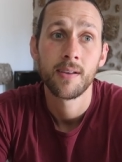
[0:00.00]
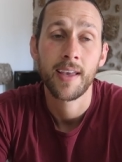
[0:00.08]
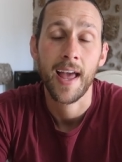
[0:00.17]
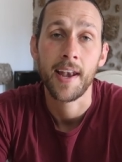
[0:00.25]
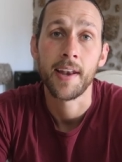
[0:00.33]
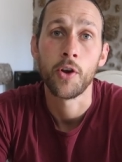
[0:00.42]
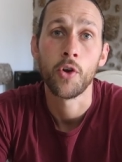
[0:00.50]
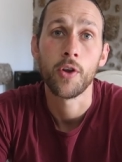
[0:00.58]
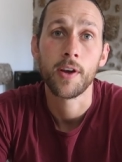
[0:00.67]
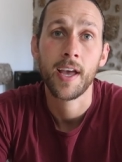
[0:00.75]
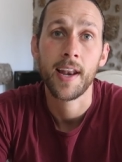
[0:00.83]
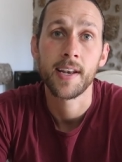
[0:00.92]
getting
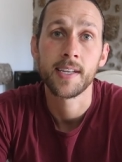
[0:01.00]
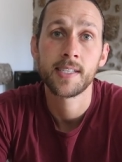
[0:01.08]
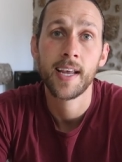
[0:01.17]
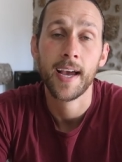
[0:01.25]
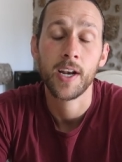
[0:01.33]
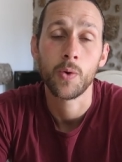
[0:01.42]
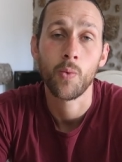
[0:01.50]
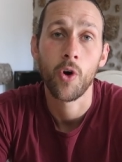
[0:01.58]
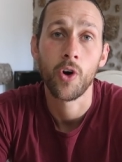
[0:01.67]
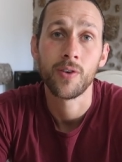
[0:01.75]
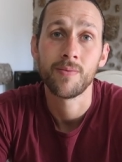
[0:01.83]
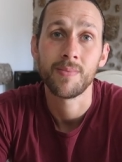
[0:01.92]
a second
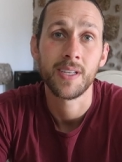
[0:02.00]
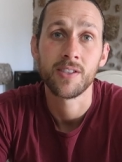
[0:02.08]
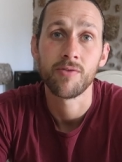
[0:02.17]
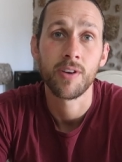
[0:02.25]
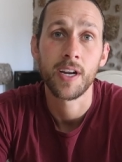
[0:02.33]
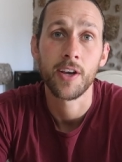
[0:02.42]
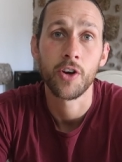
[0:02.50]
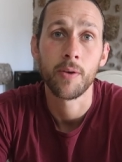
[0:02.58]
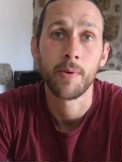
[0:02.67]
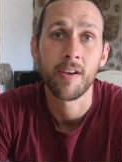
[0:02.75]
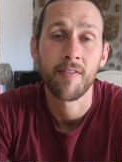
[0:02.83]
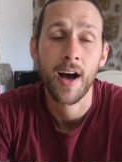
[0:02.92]
one isn't really going to
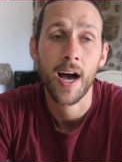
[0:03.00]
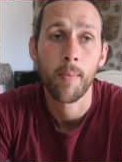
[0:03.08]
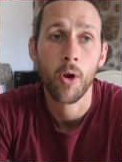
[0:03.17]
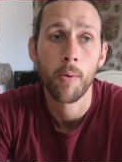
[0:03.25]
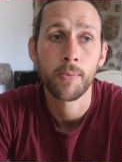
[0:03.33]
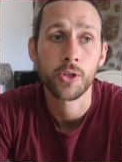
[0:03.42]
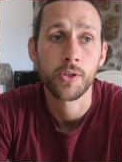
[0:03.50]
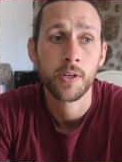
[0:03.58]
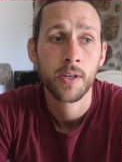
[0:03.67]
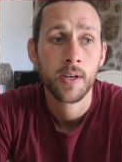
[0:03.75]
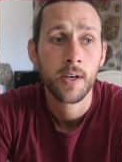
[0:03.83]
be a viable option.